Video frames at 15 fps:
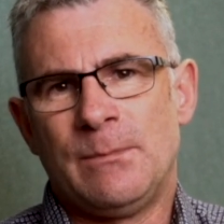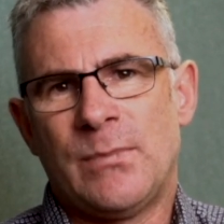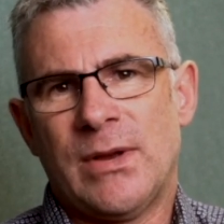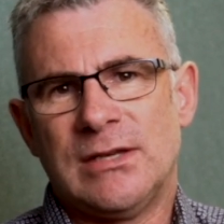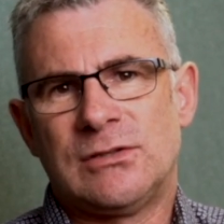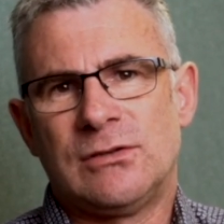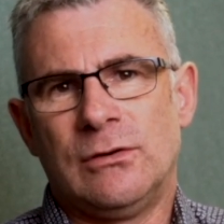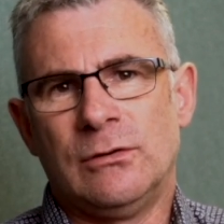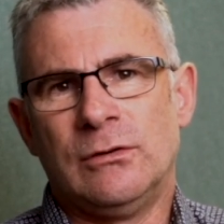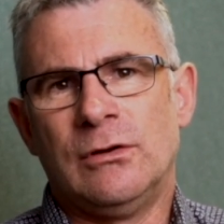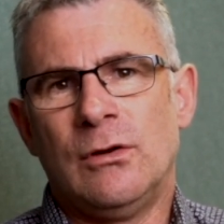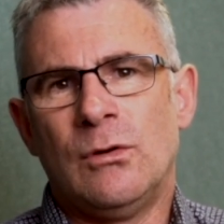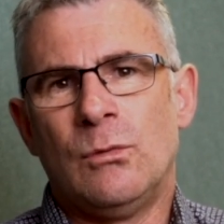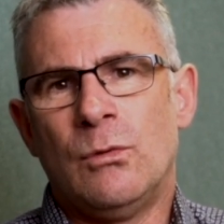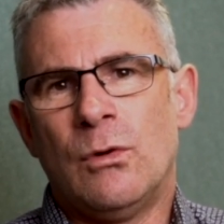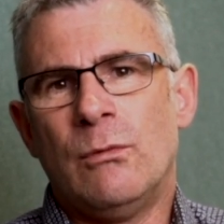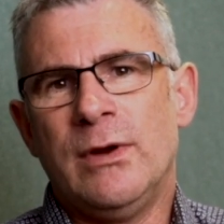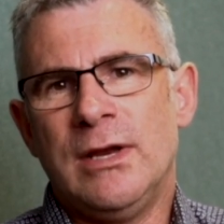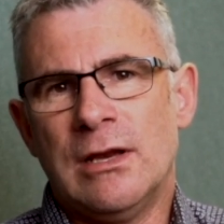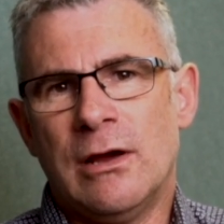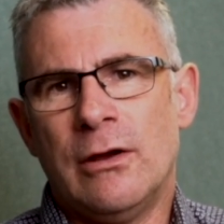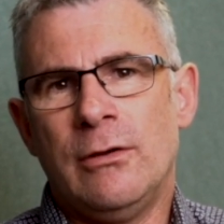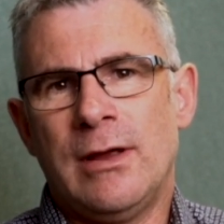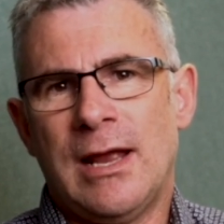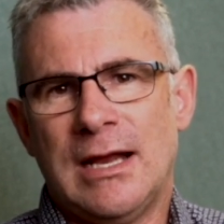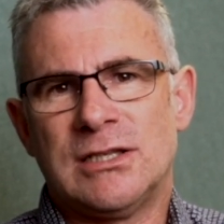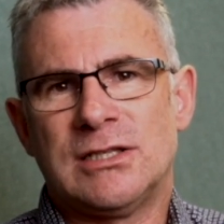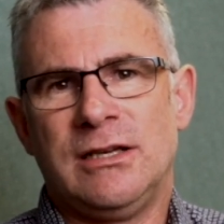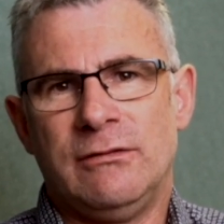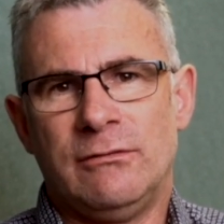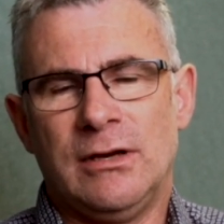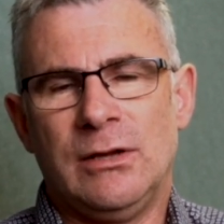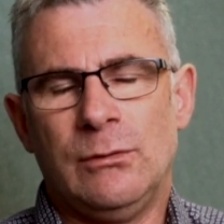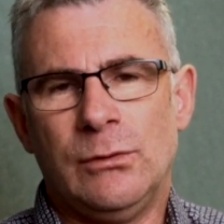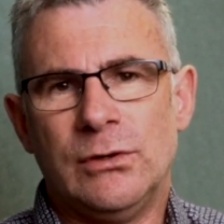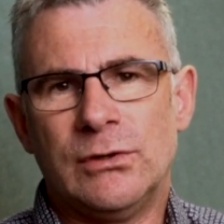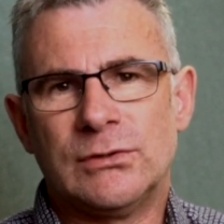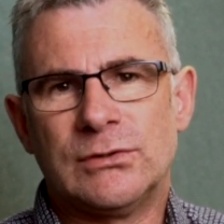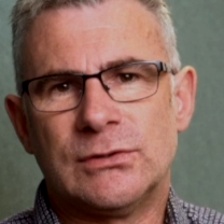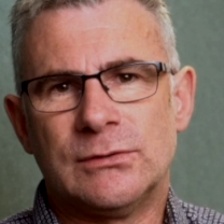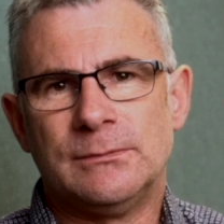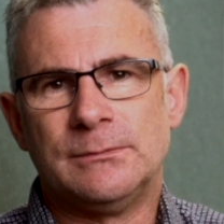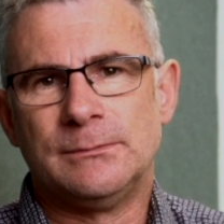based on what we know actually really works.